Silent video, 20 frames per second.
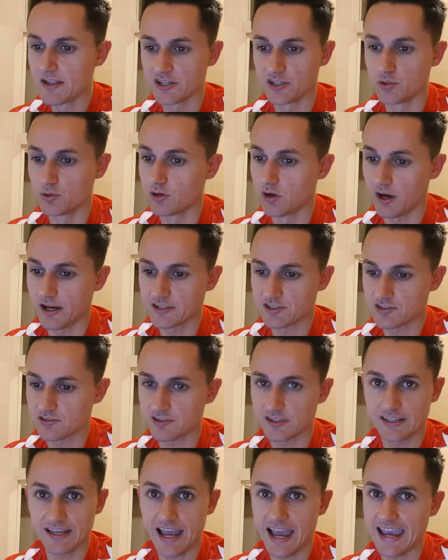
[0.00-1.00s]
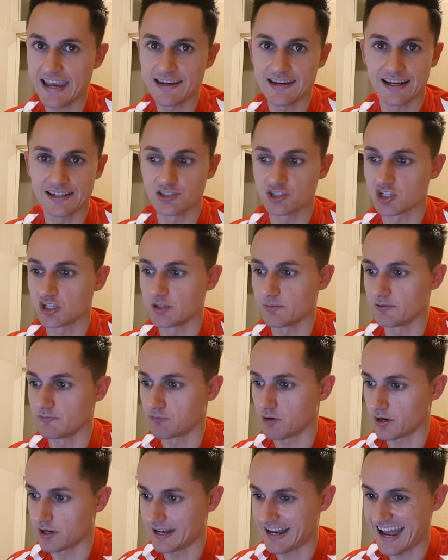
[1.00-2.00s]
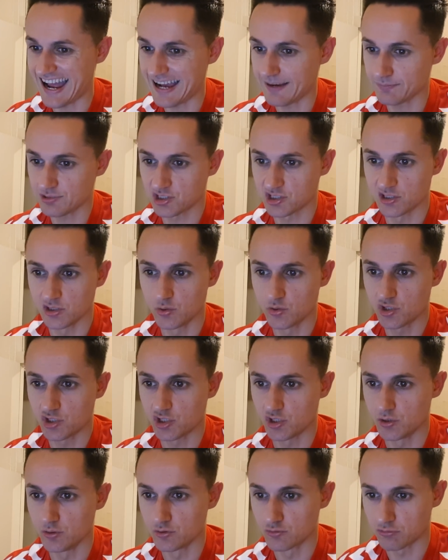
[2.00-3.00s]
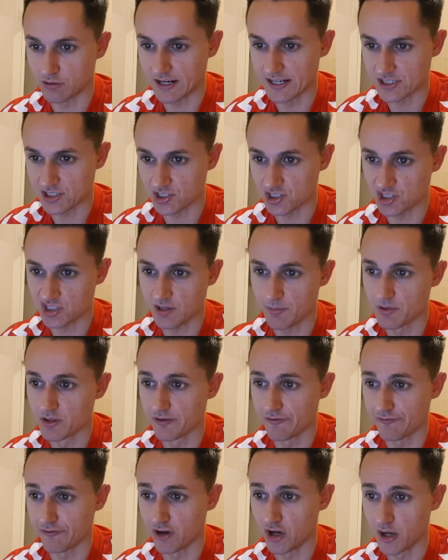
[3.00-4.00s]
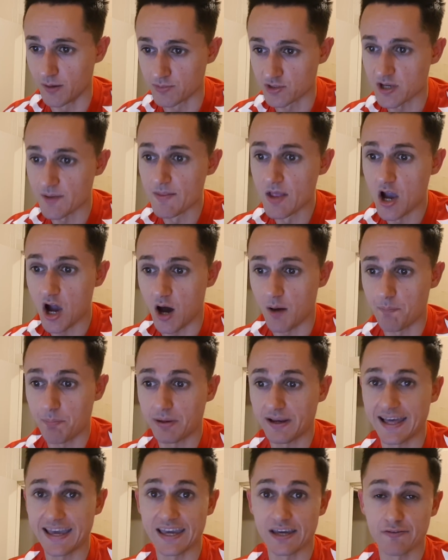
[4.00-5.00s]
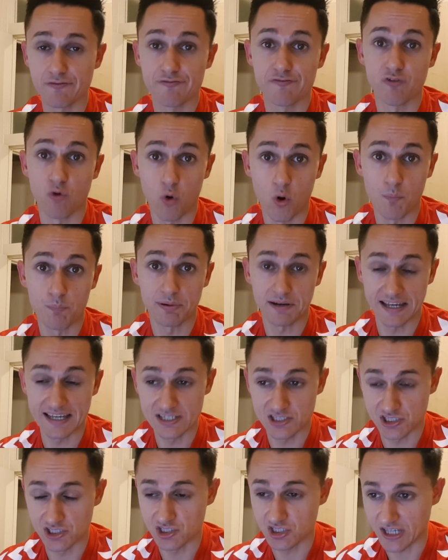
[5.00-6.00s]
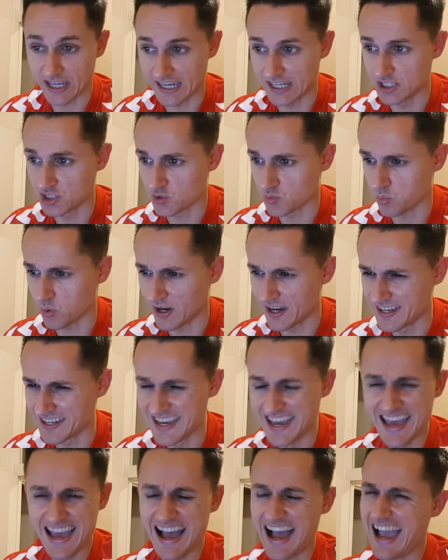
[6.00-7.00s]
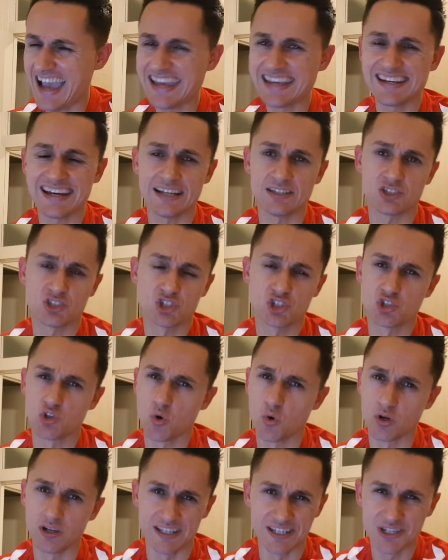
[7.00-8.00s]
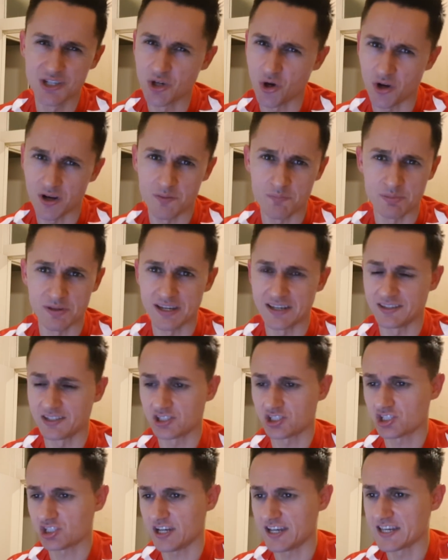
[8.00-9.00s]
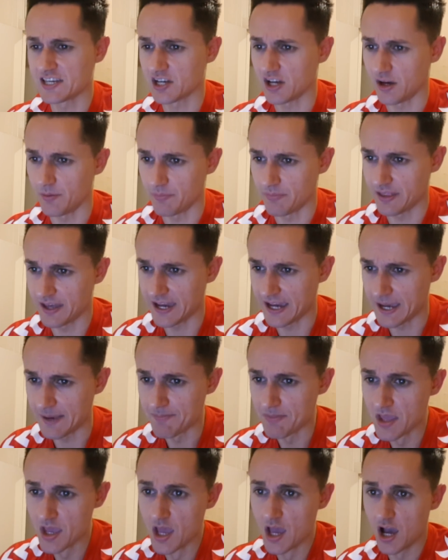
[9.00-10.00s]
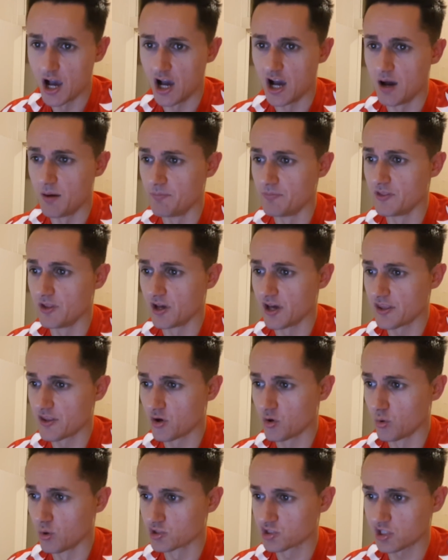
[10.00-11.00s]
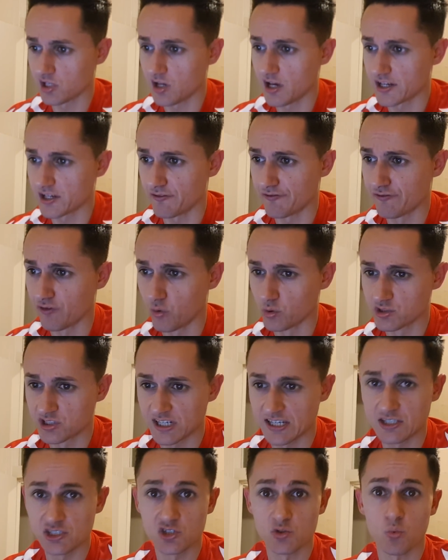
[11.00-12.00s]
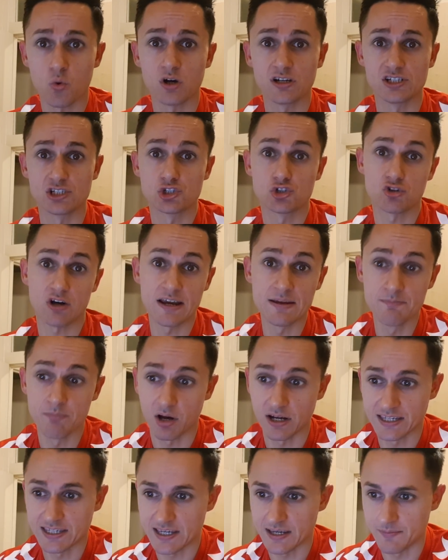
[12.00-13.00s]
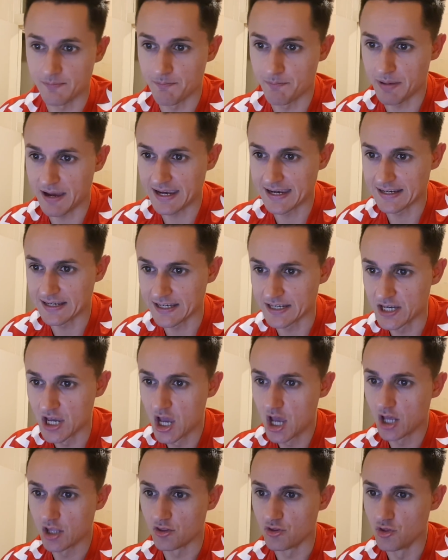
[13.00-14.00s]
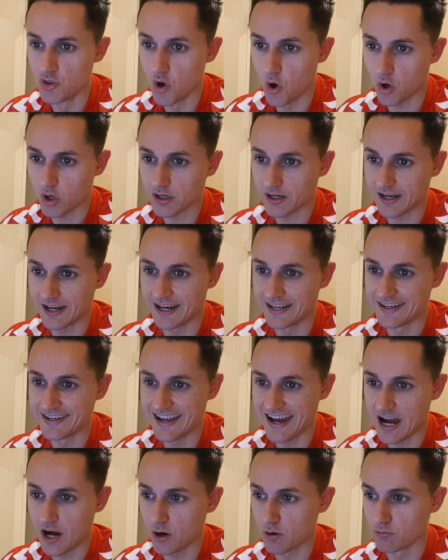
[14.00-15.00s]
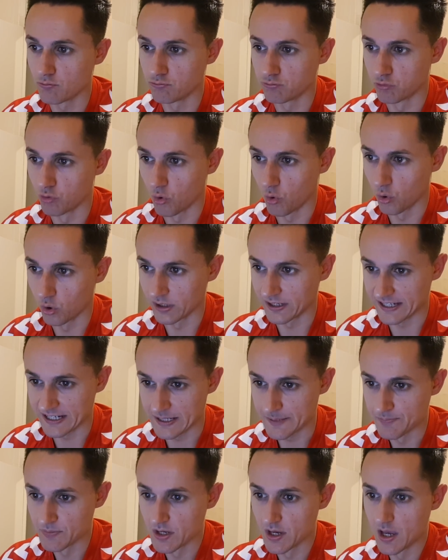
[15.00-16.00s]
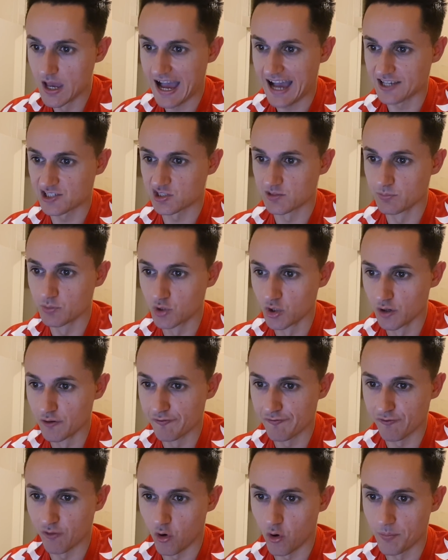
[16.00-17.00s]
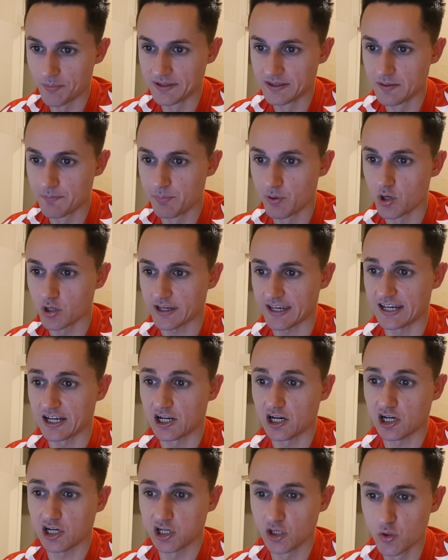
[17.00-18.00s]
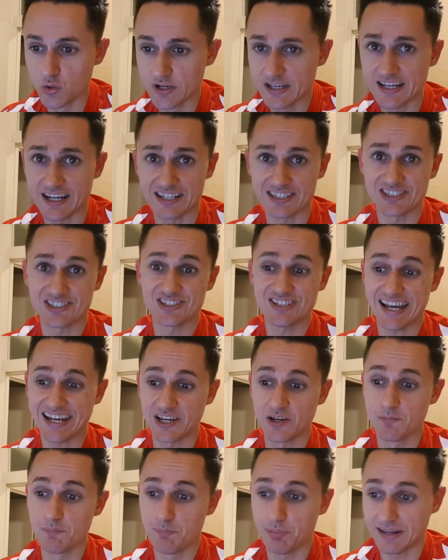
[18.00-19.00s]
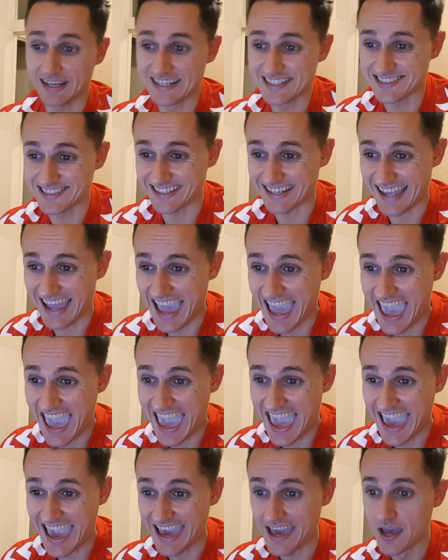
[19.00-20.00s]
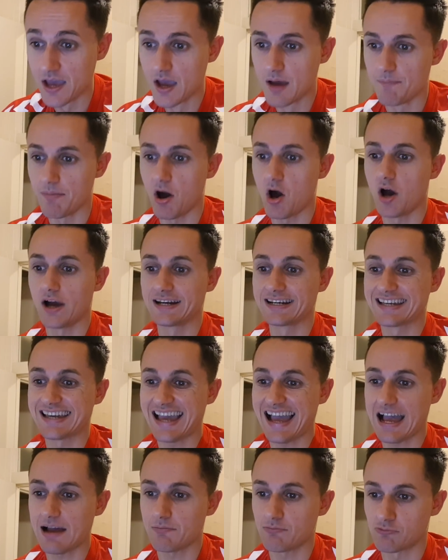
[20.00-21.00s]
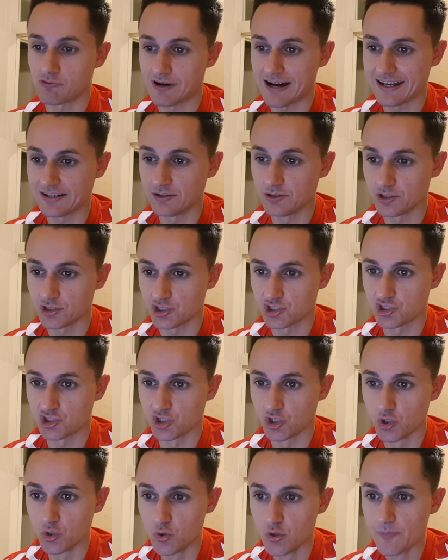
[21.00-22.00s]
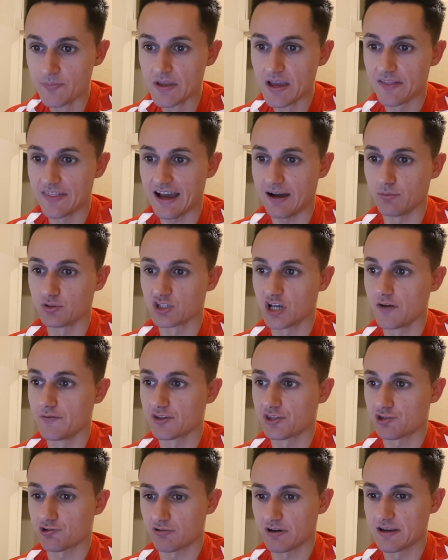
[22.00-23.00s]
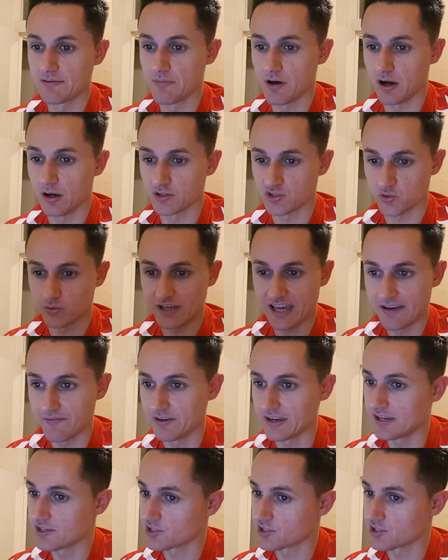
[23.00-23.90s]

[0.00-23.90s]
You'd like to think Hainan's going to be running absolute shoes race, and some of the firms are playing four places each way. Hainan's surely got to be in a shake up there. The other horse I like at 14 to 1 is trained by Kim Bailey, Knock and Now Rawley. Has some good form in the book, including a second place at Ayr behind Capran de Sue. That was over 3 miles on heavy.